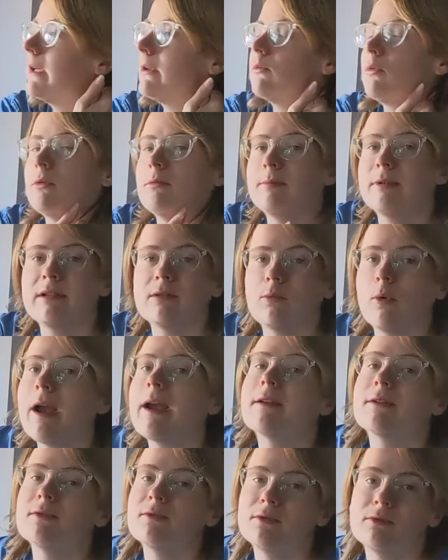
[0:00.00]
it will be
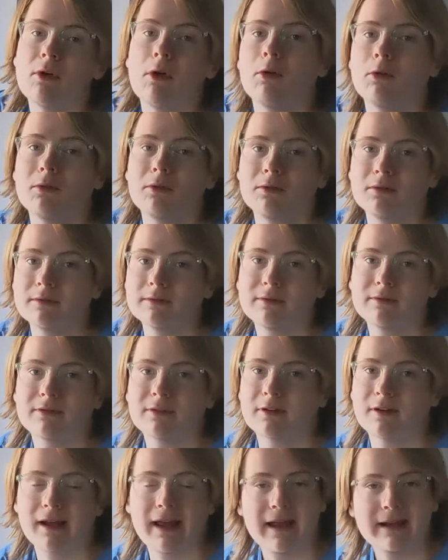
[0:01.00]
way too cold
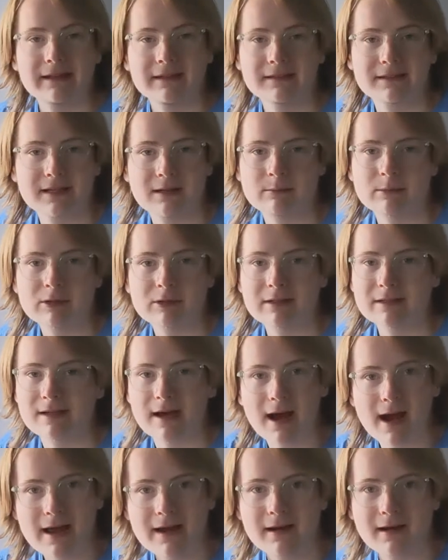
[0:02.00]
for any summer
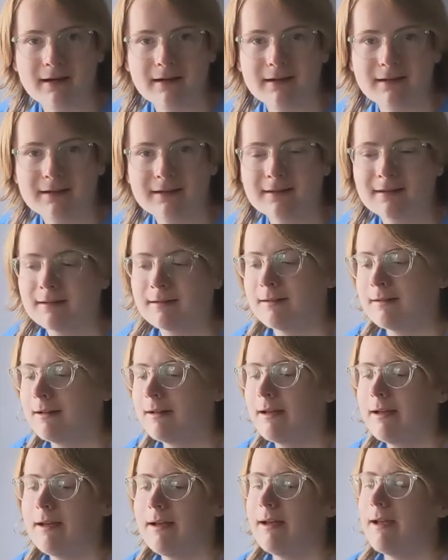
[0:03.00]
attire.
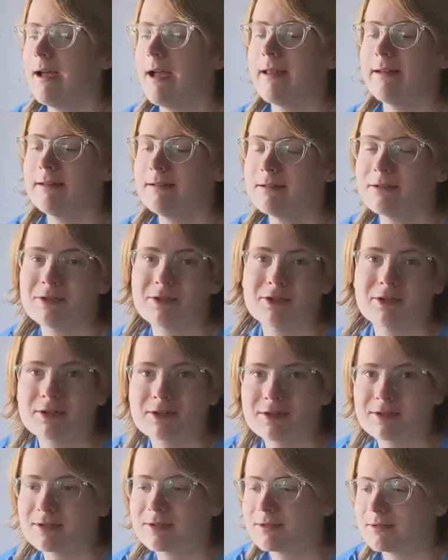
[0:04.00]
And it's
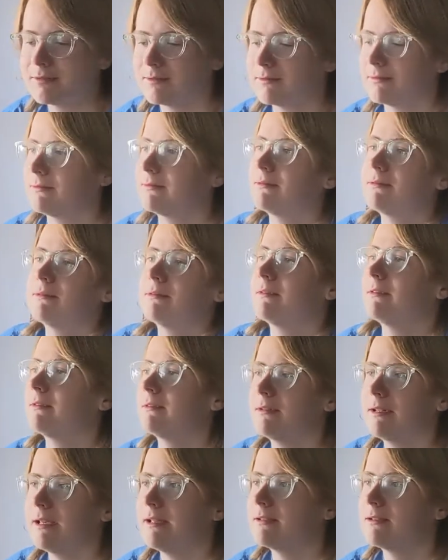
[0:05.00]

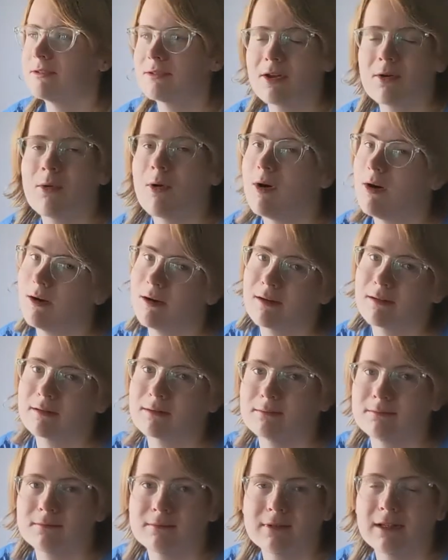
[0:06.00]
so hard.
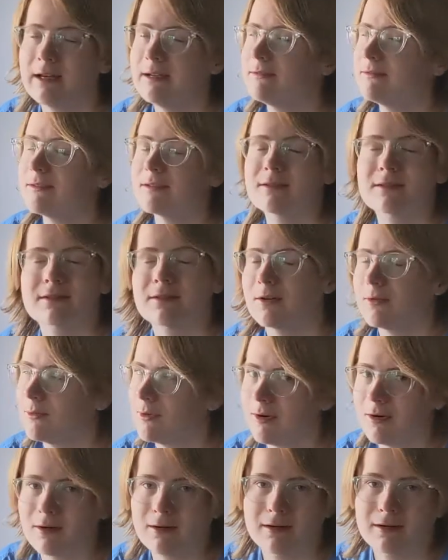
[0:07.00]
Life is
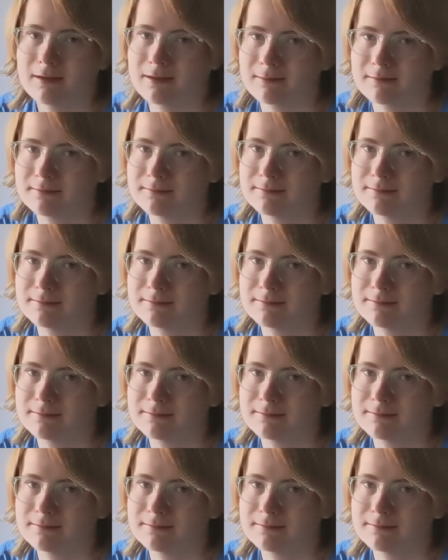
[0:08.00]
so hard.